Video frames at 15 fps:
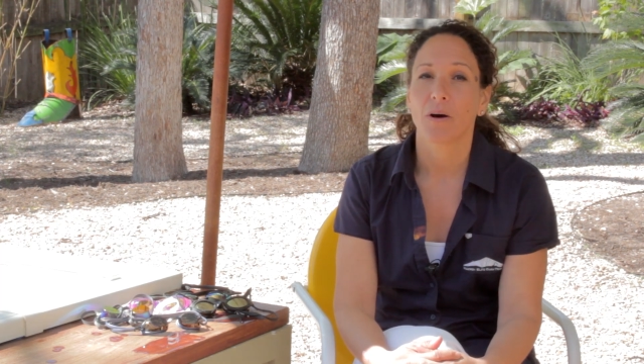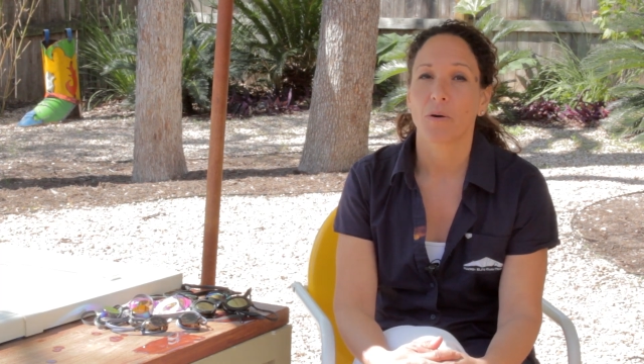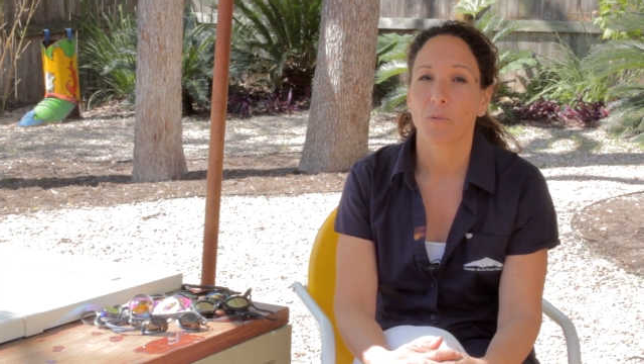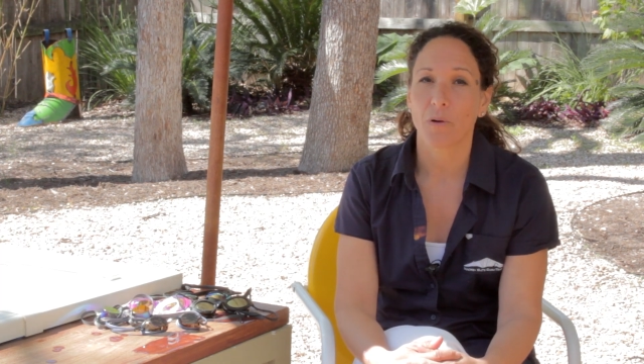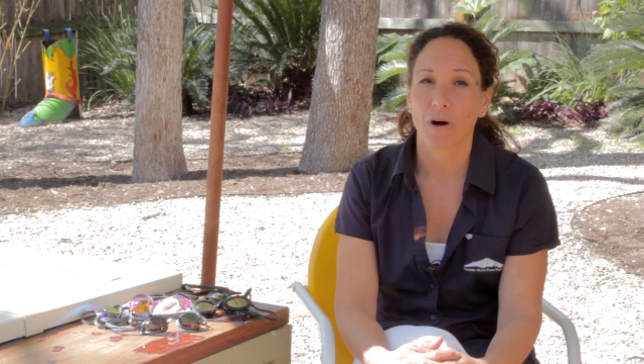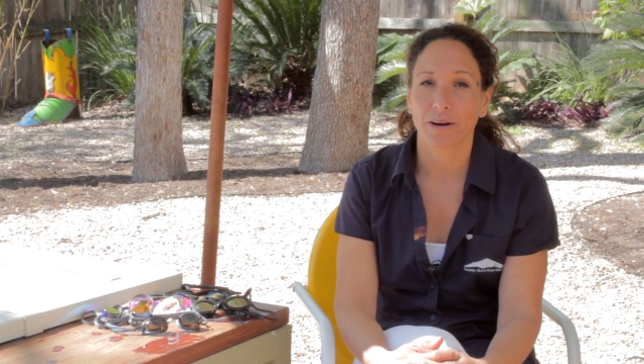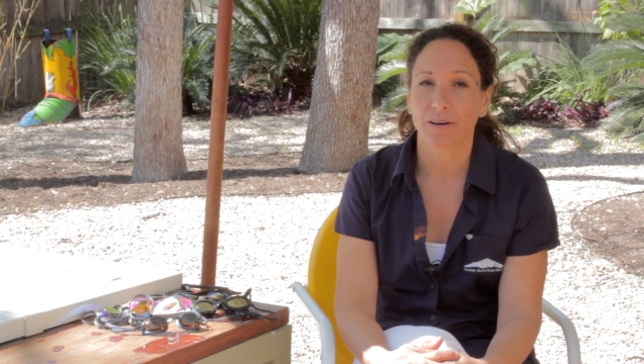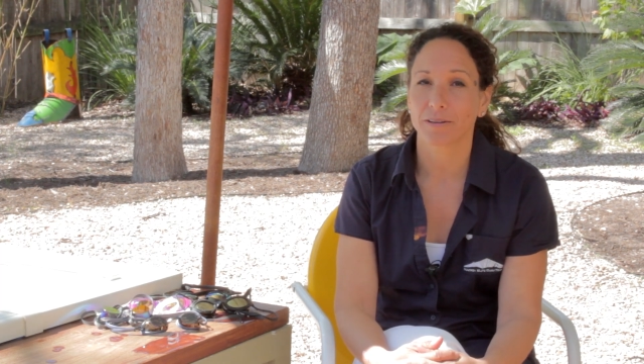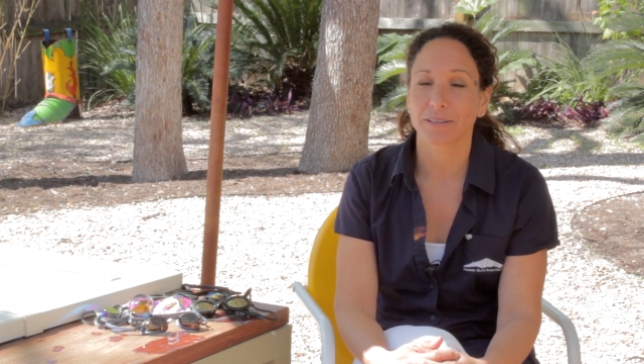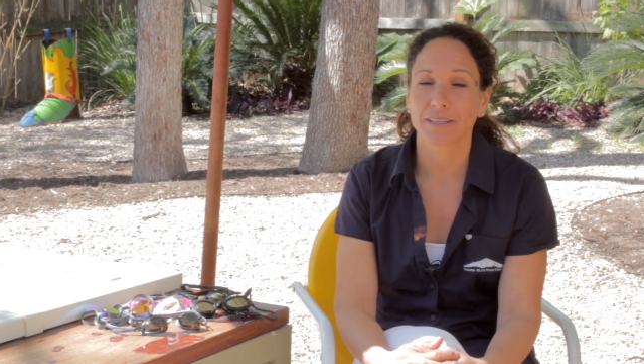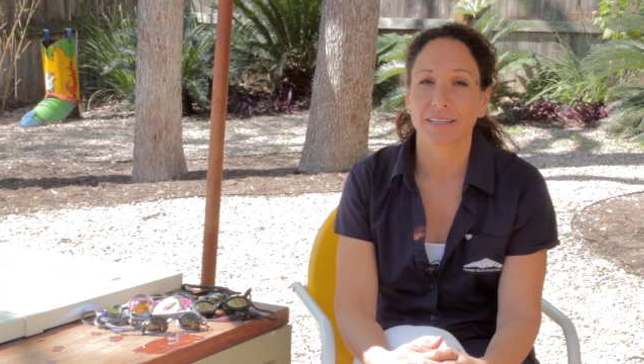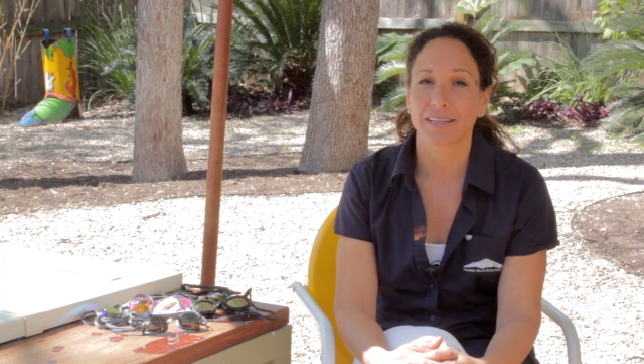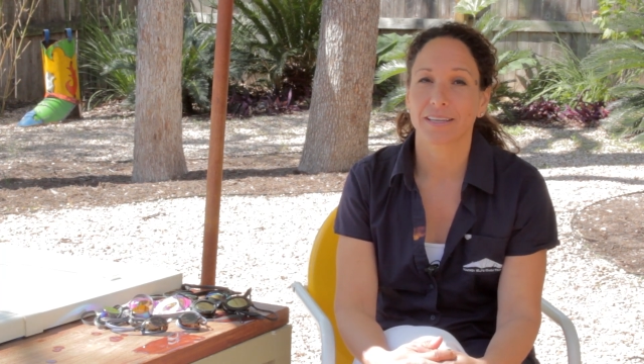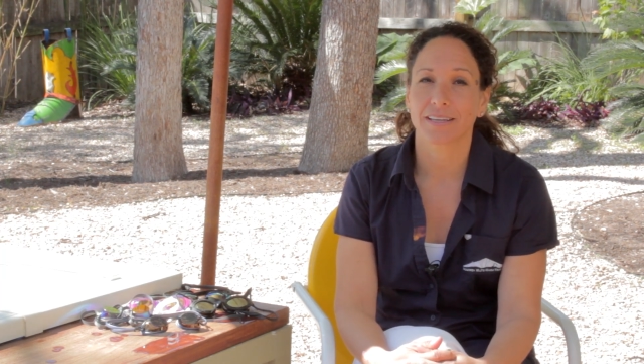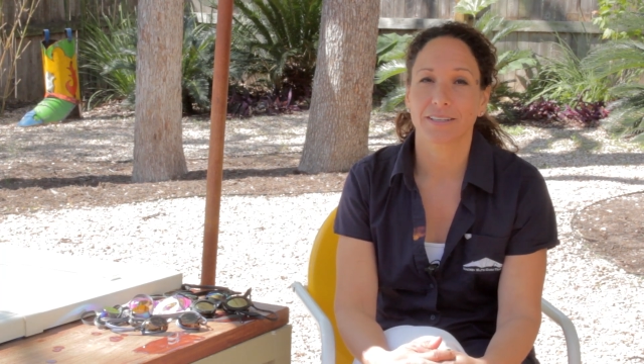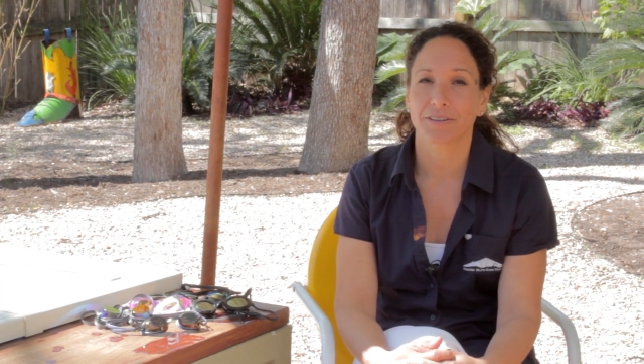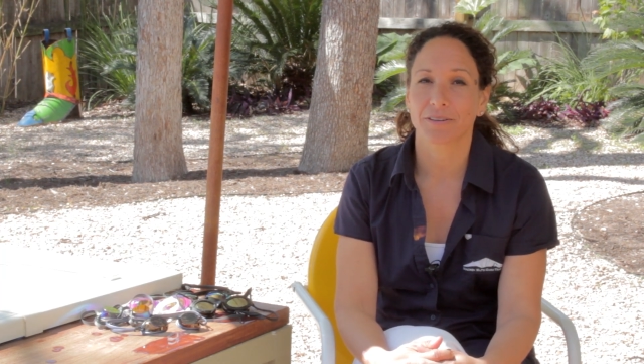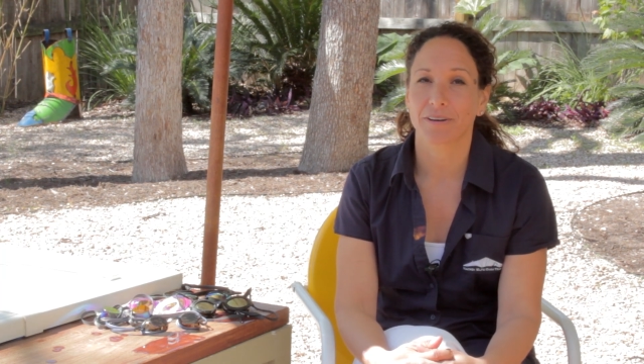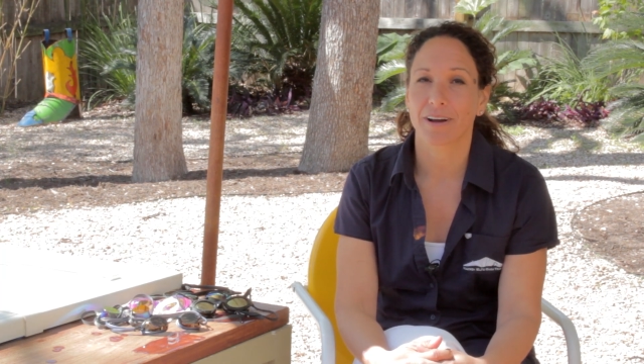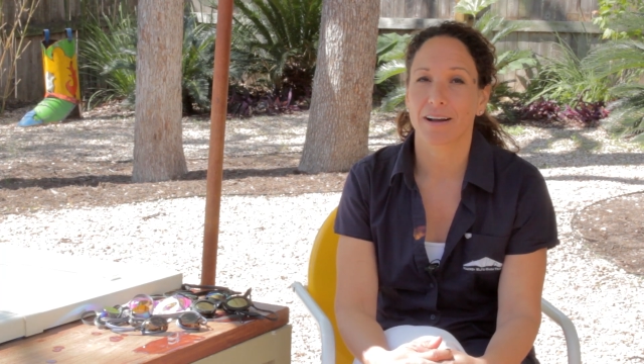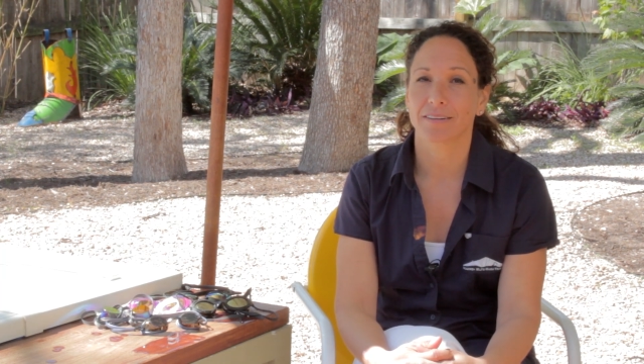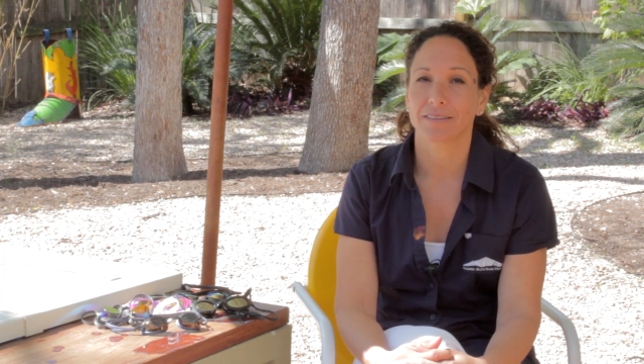water leaking in your
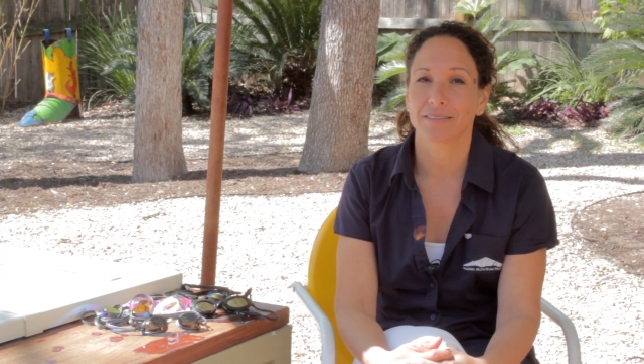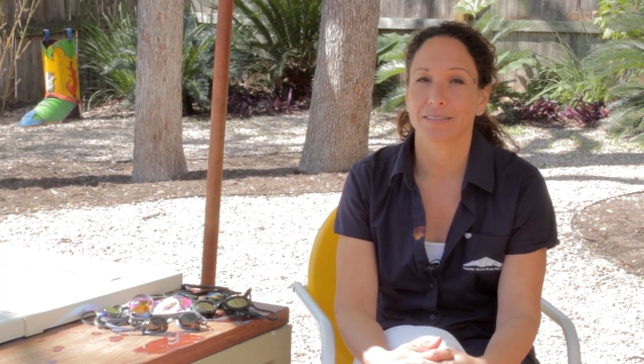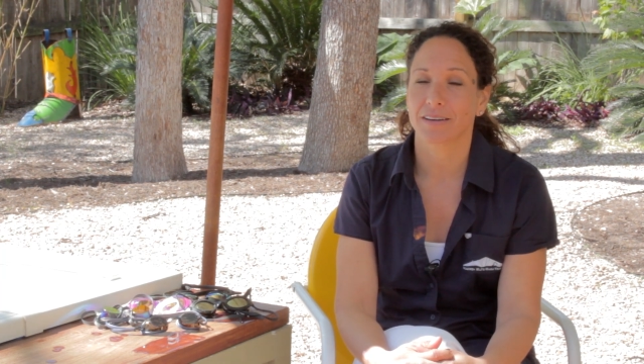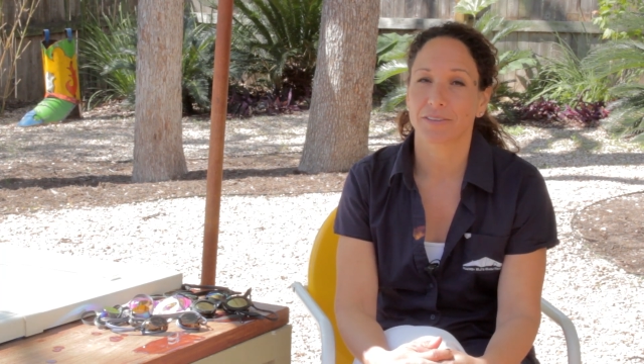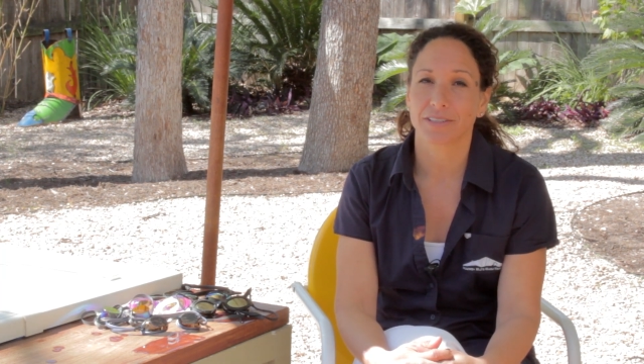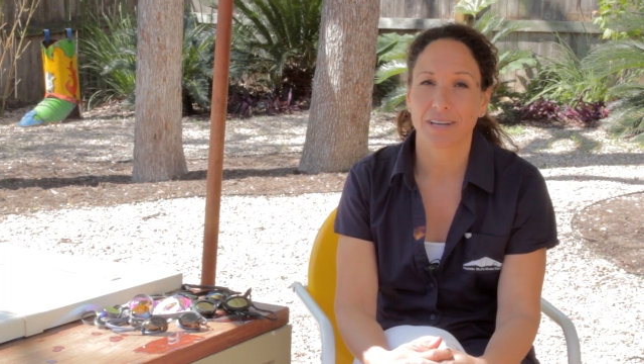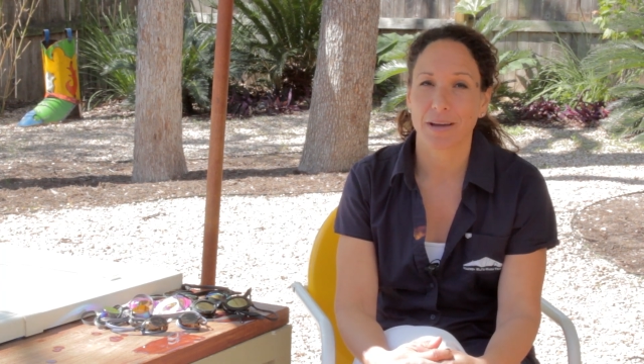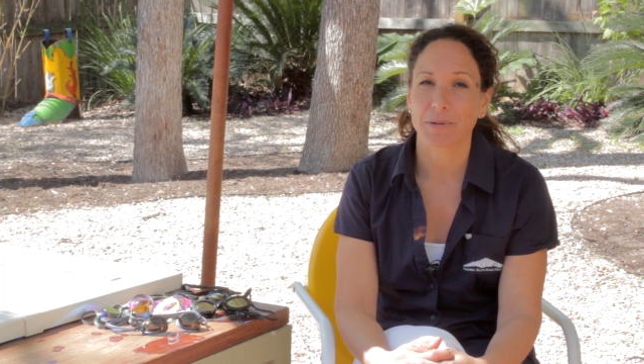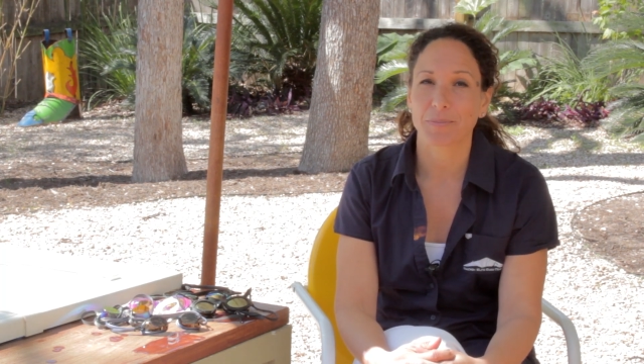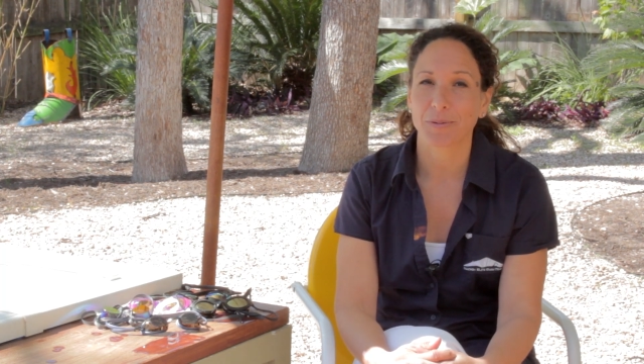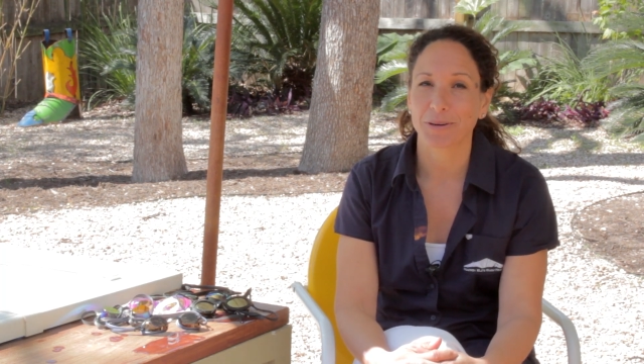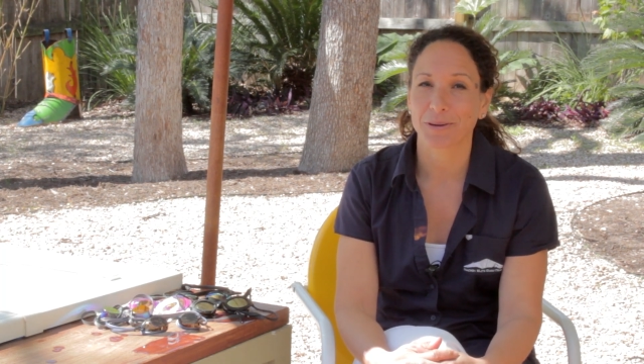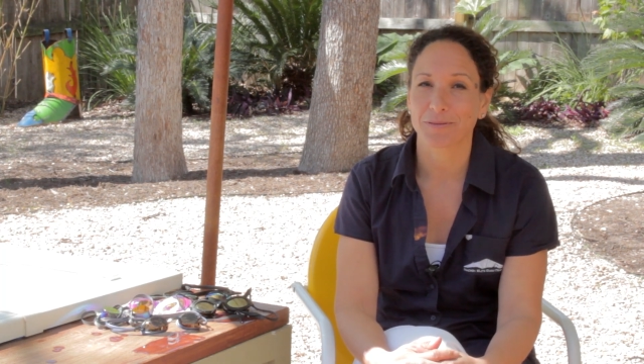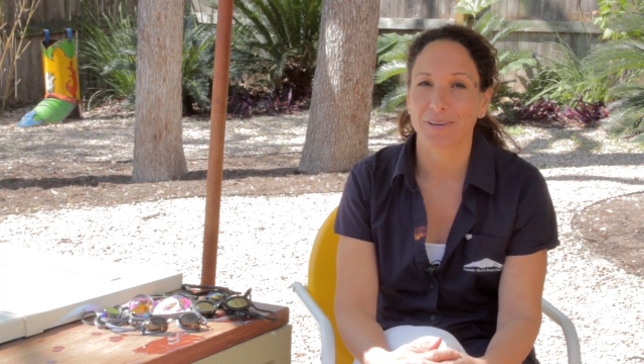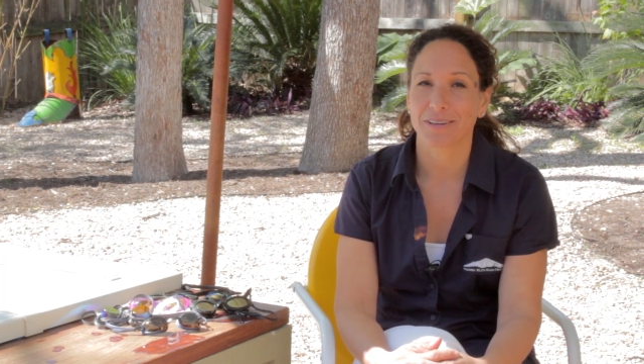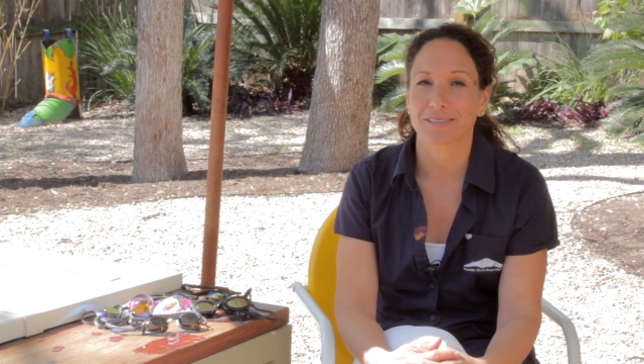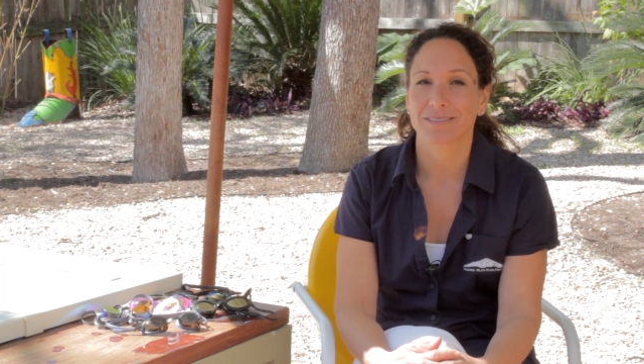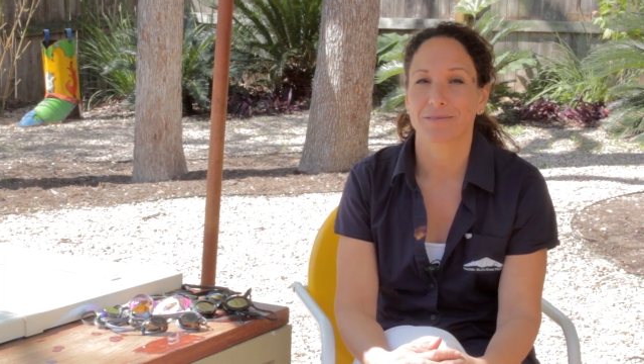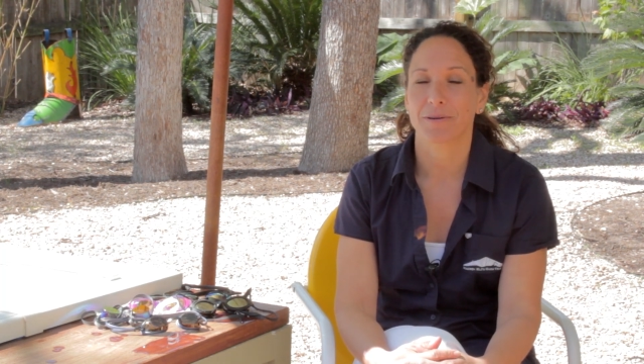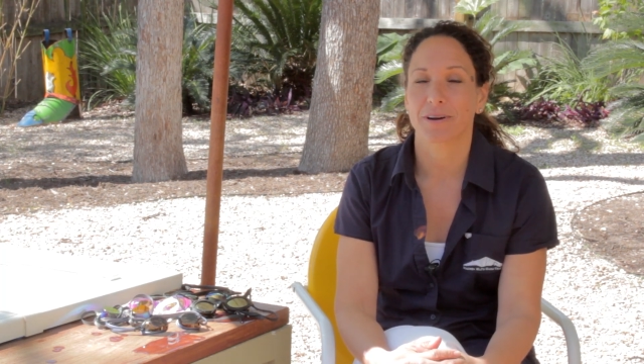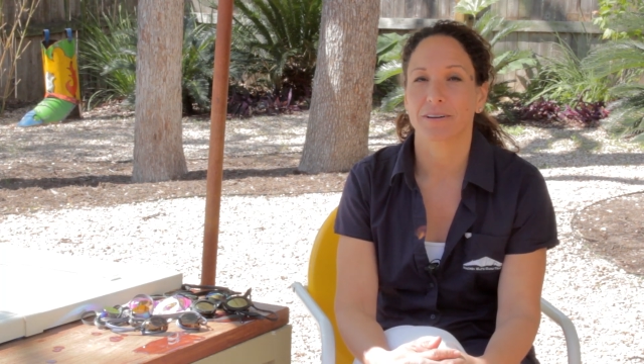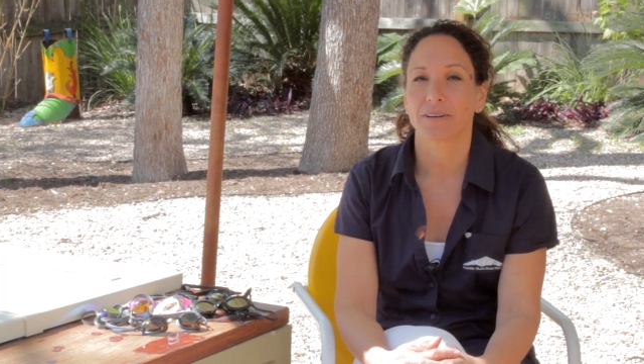goggles every time you put your face in
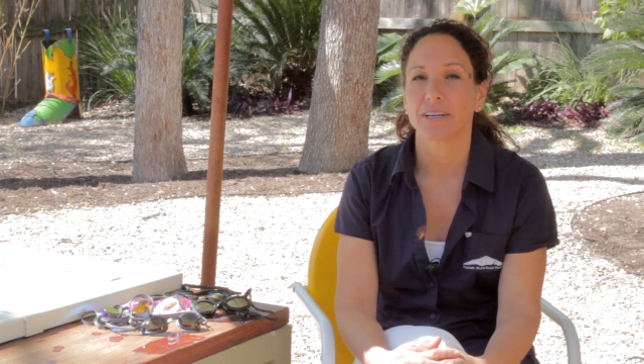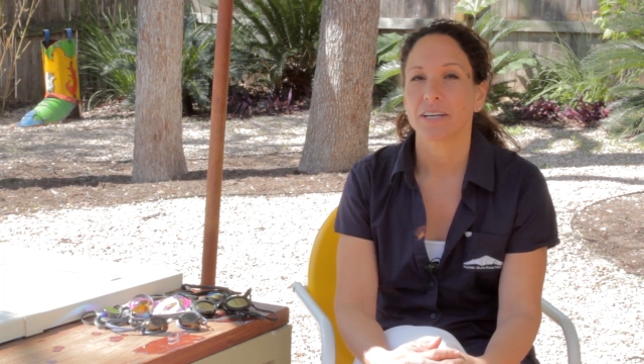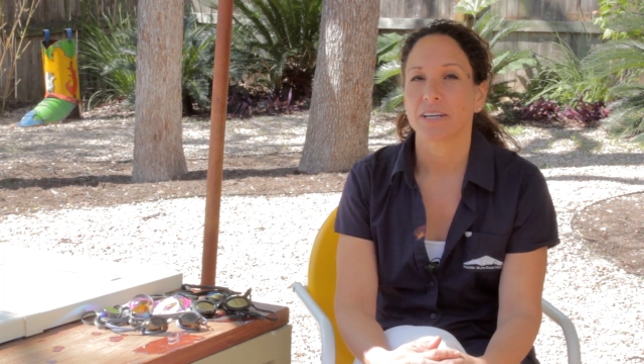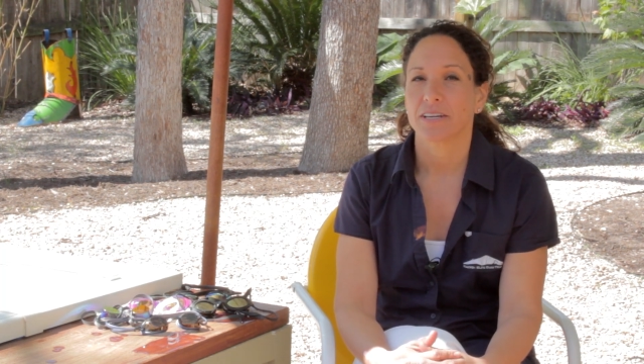the water.